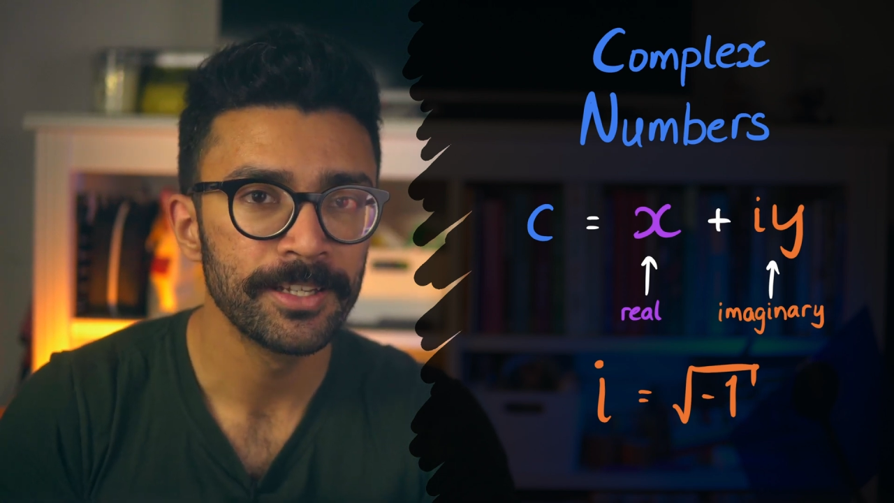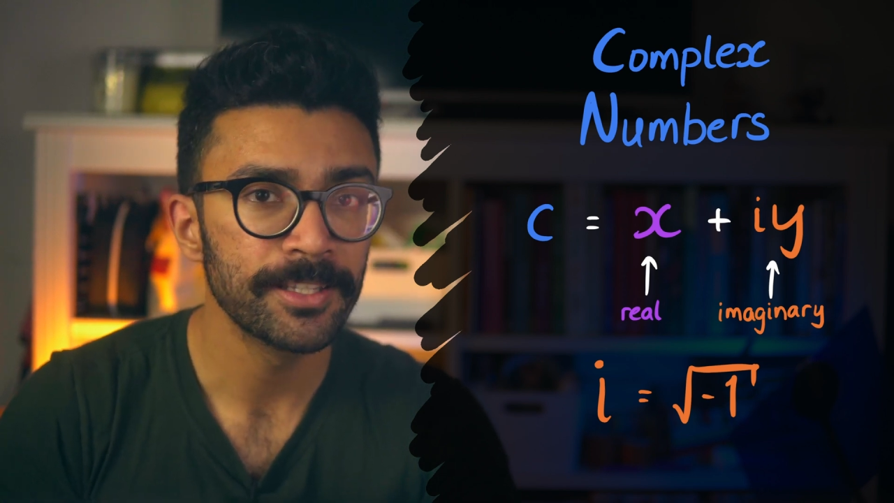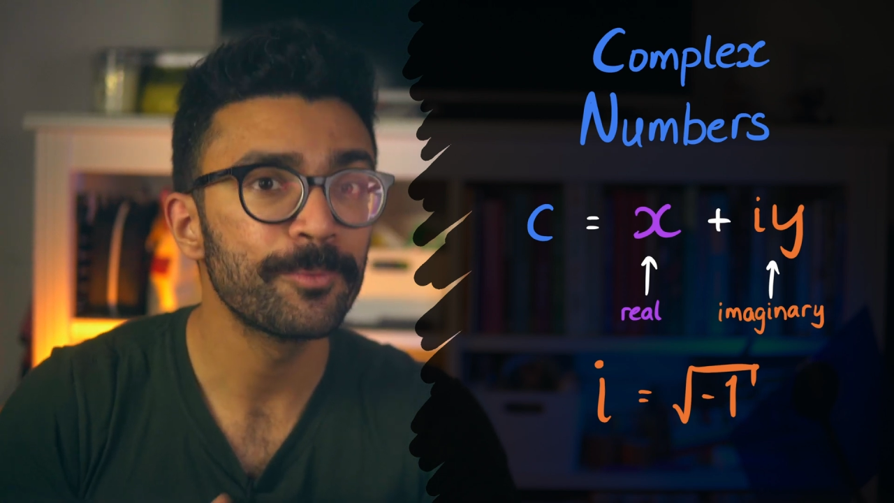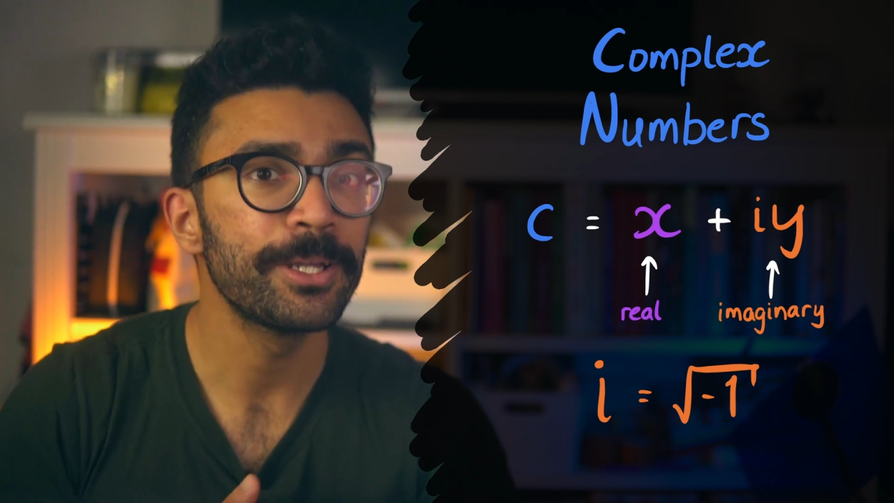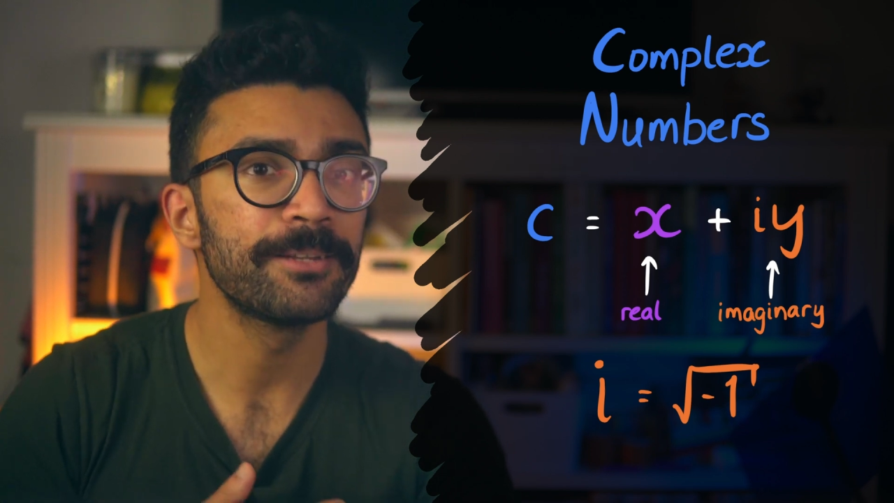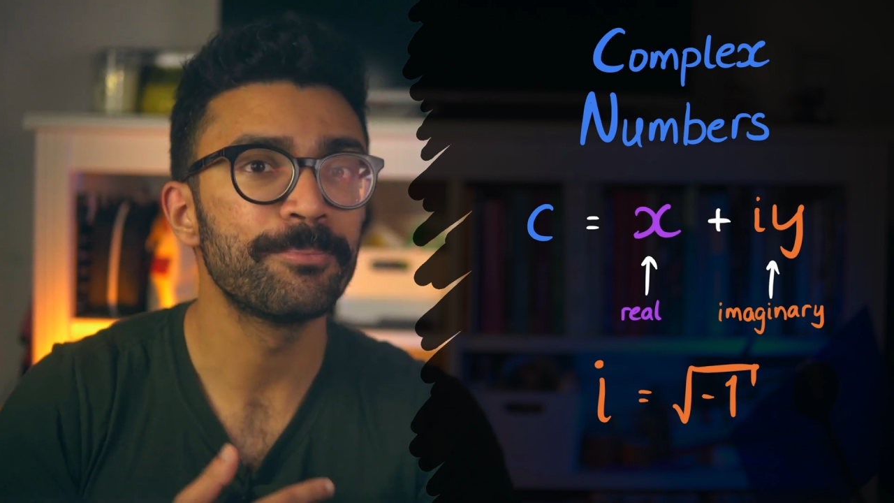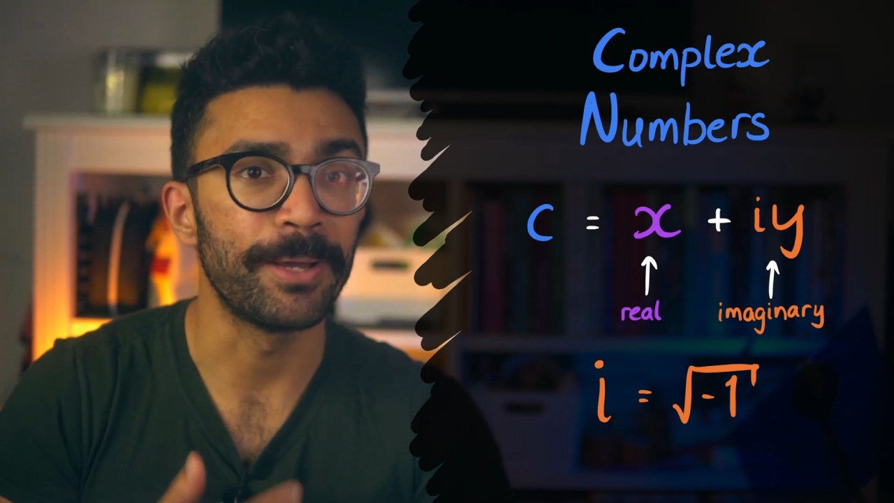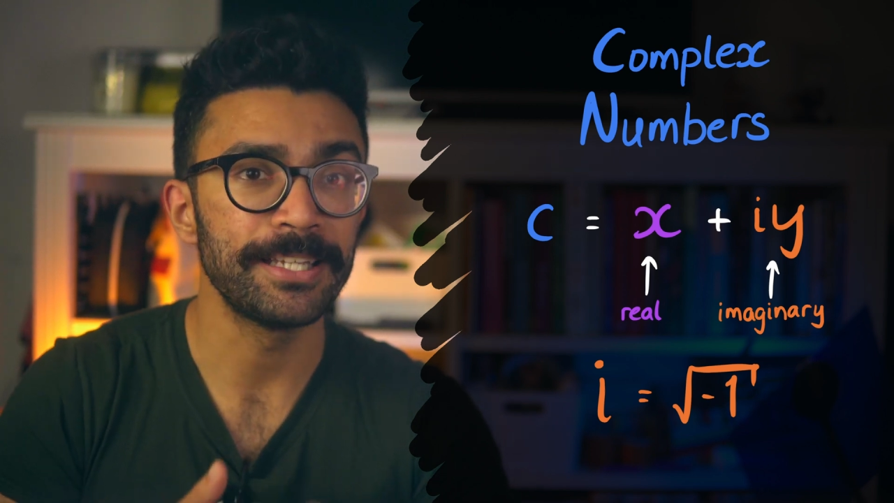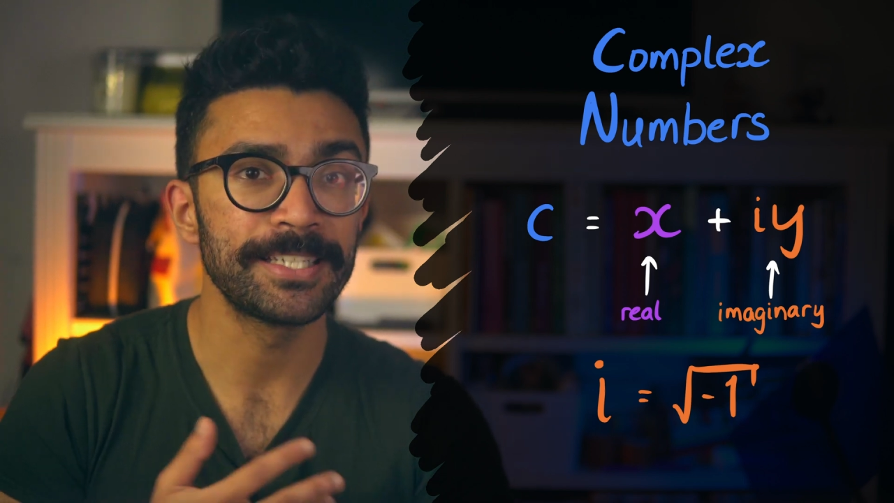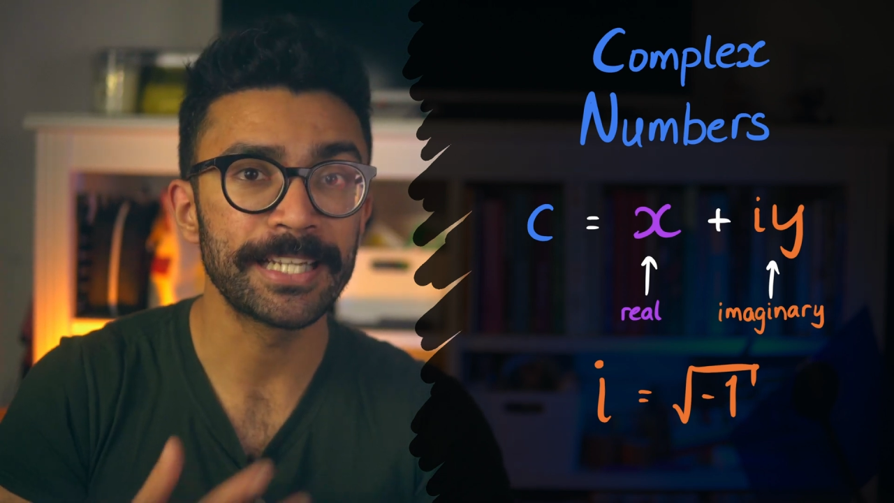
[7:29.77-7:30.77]
then we can
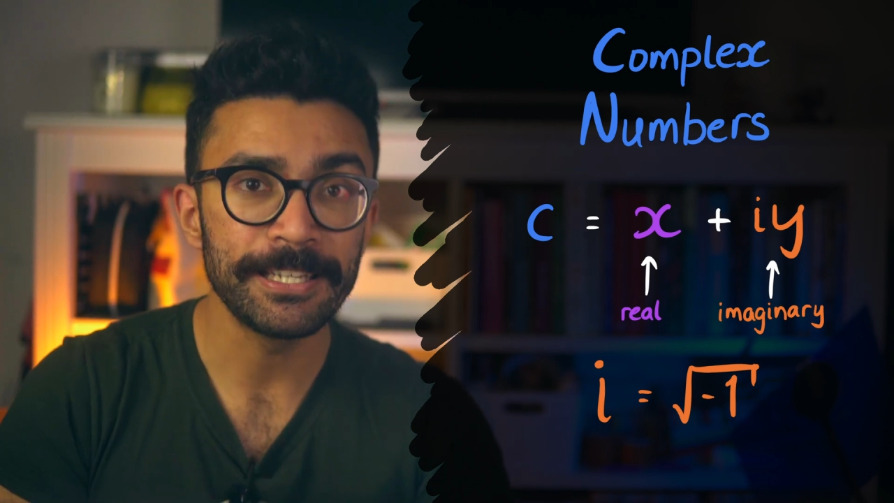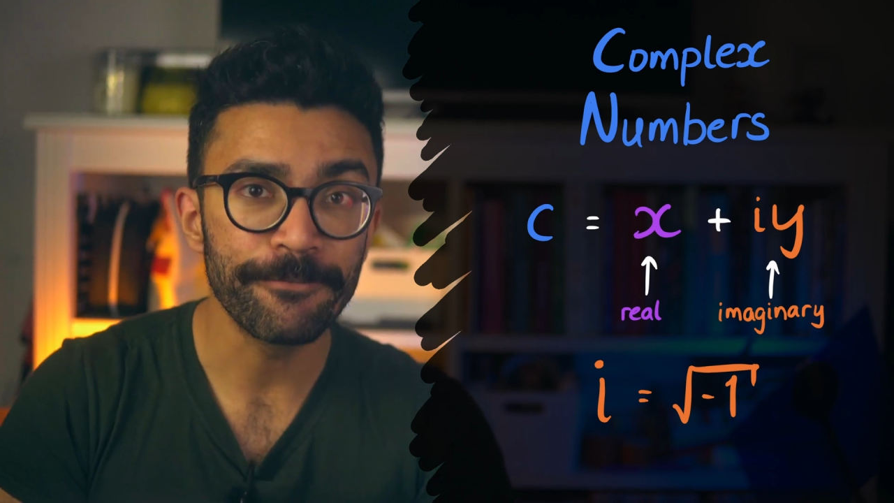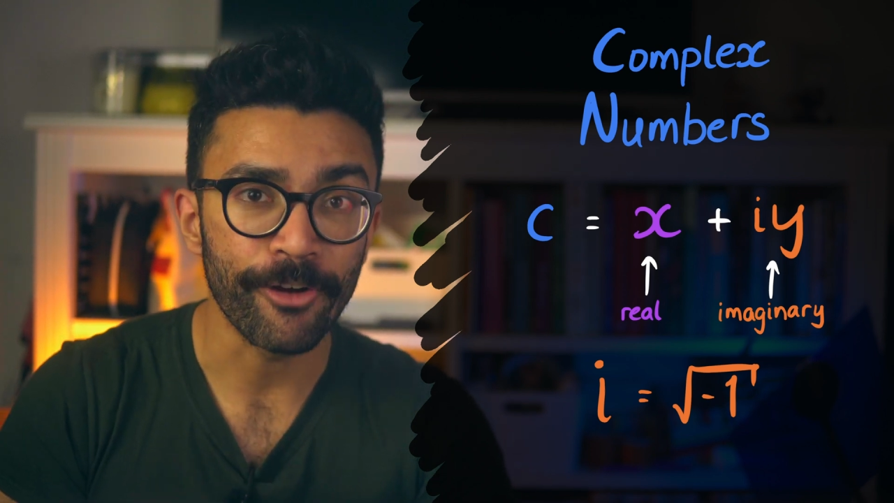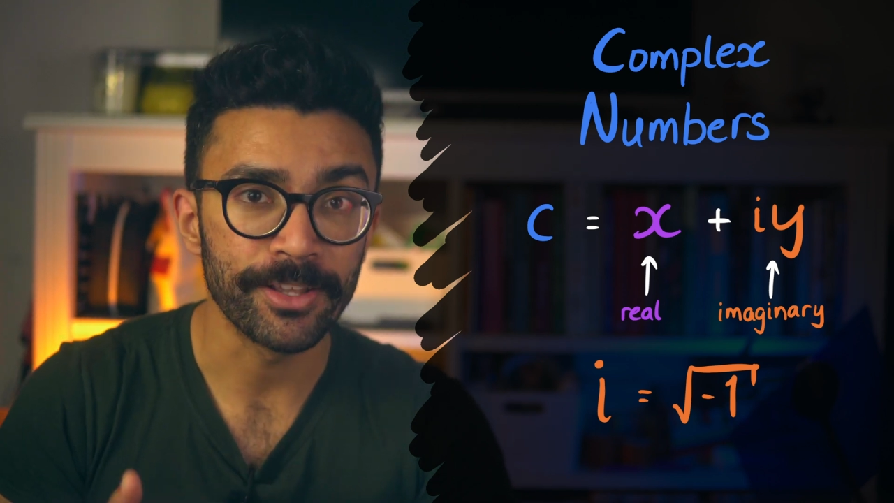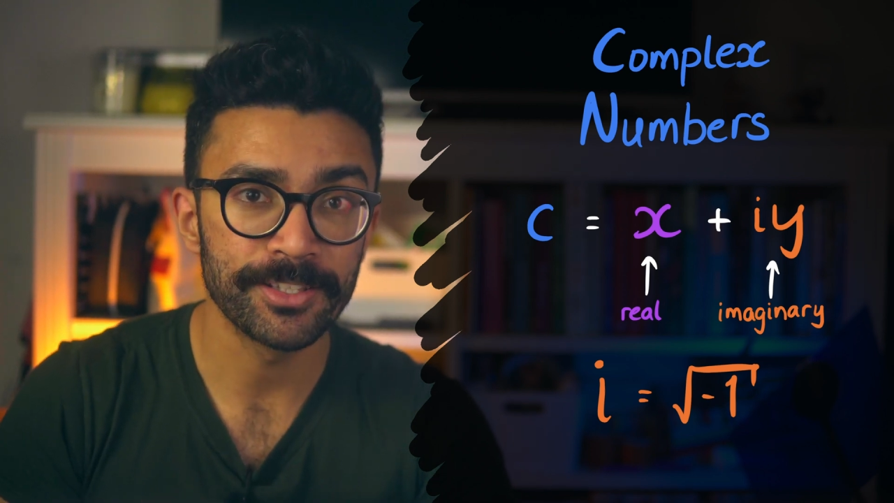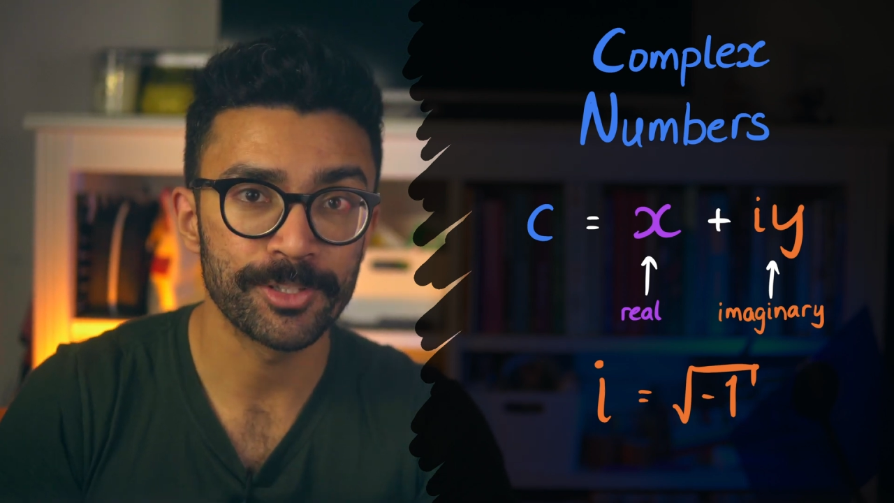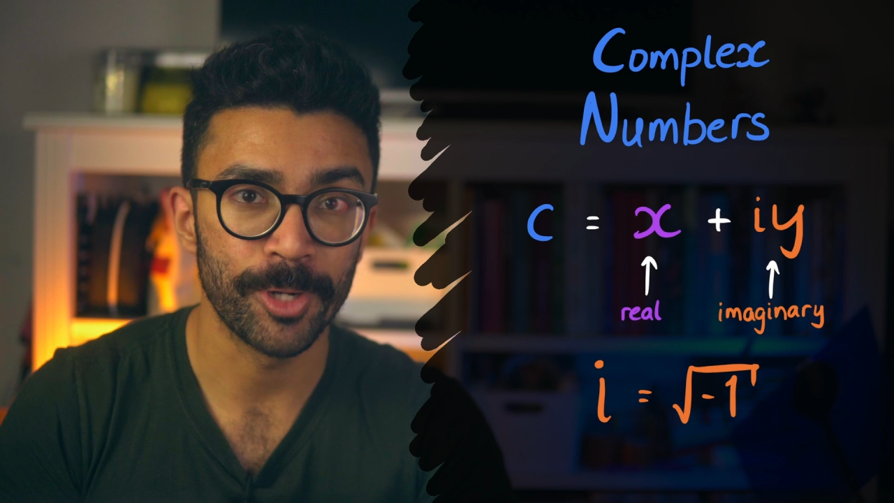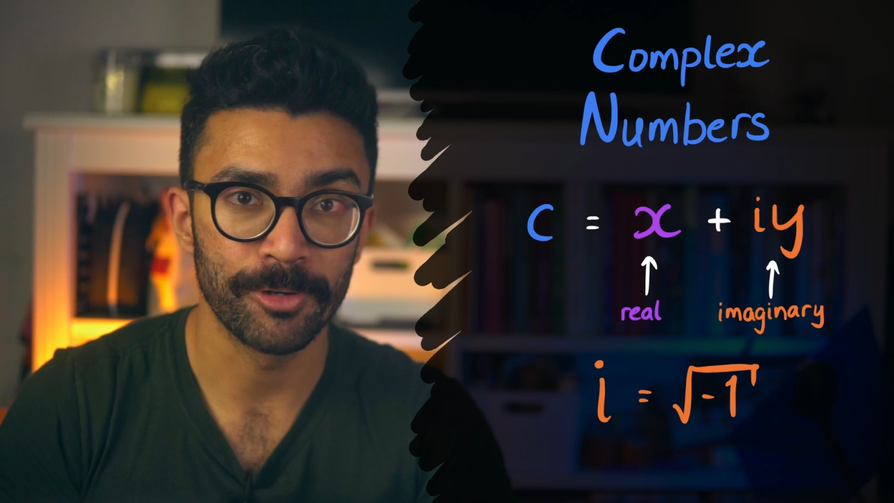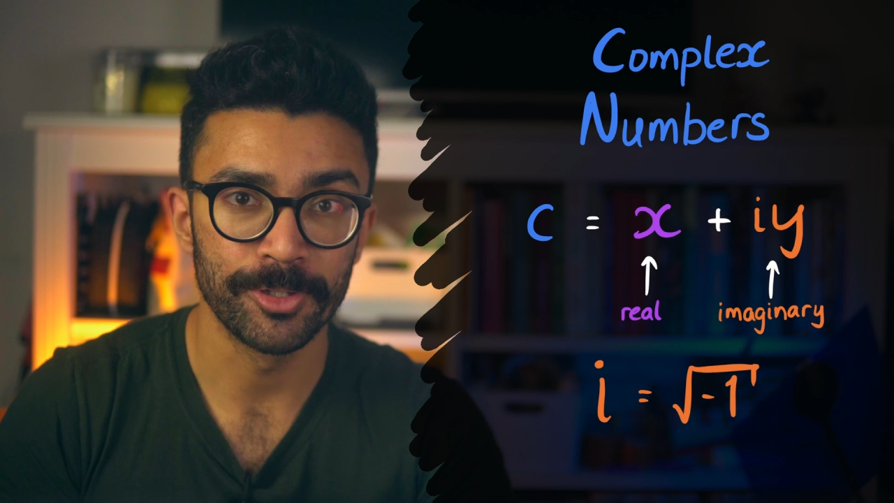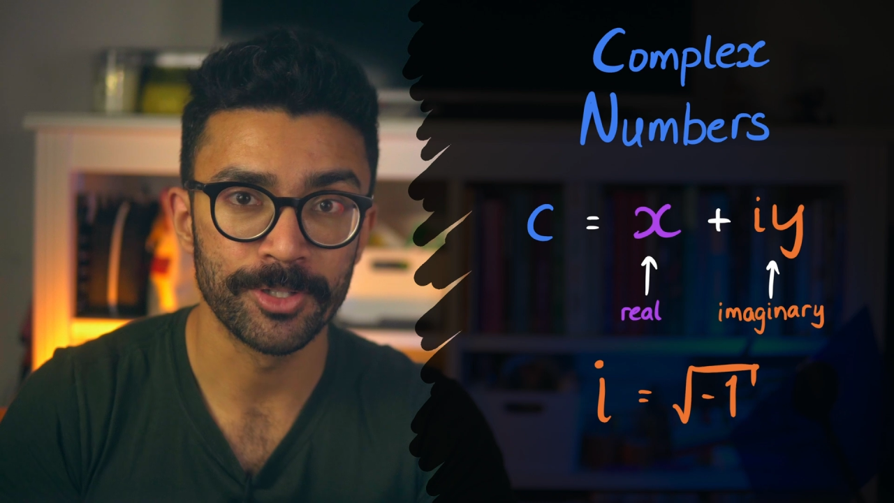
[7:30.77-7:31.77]
basically find the
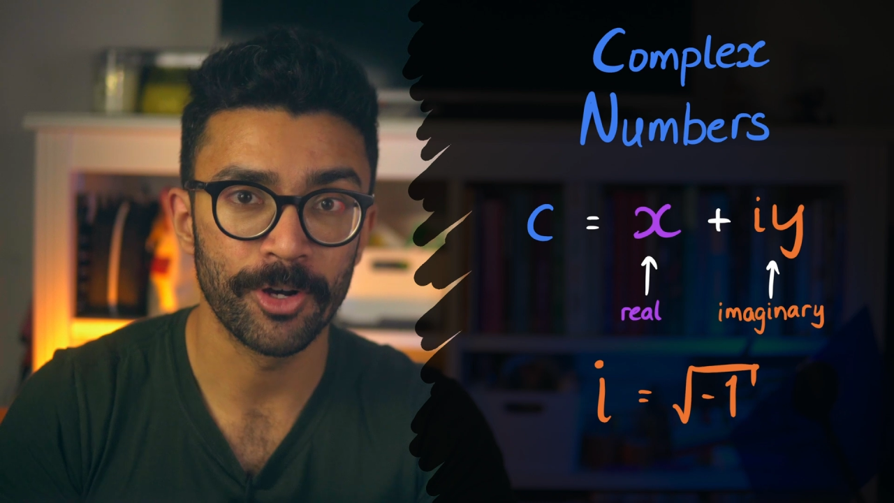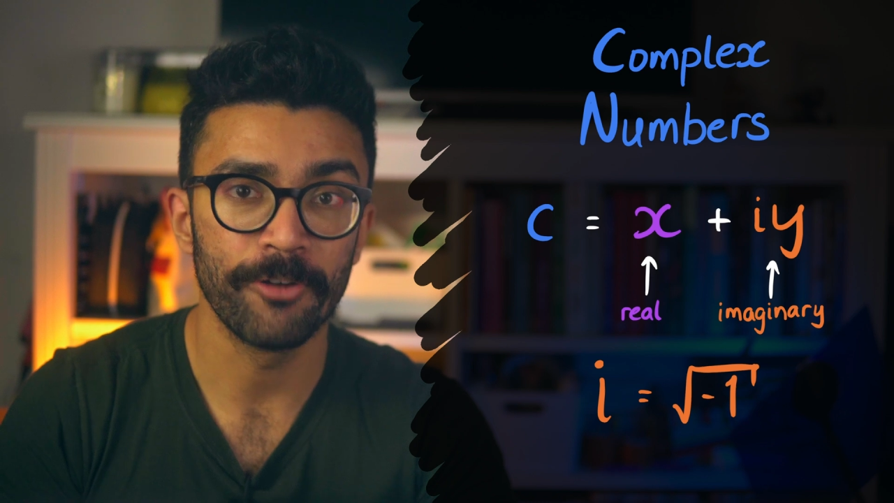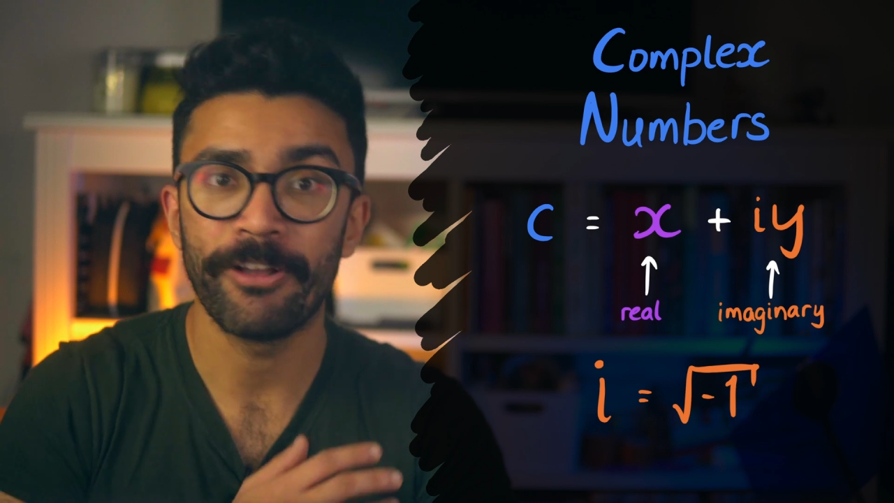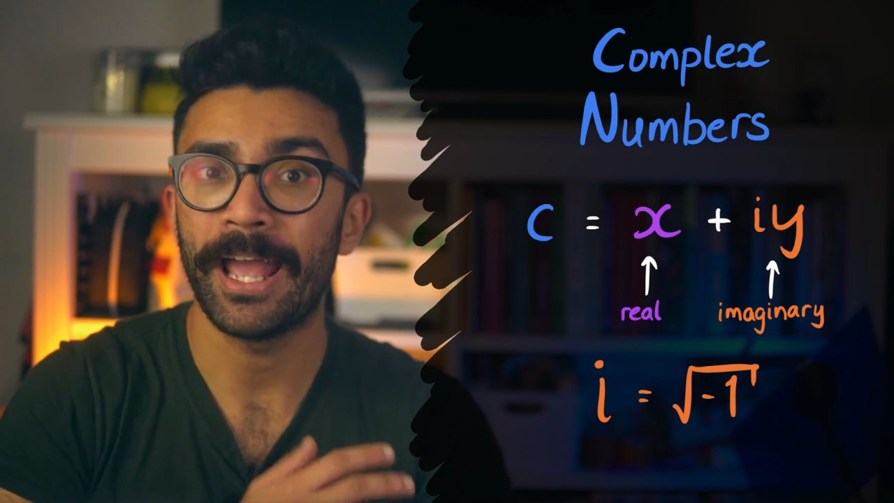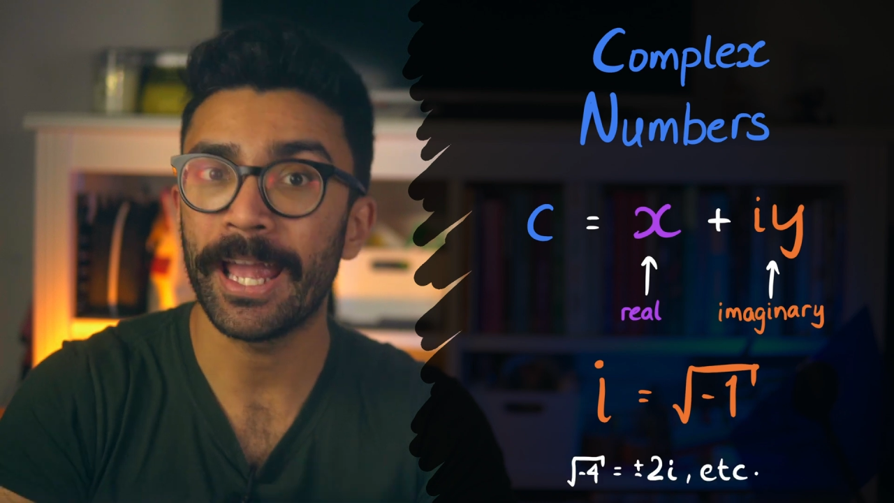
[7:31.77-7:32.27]
square root of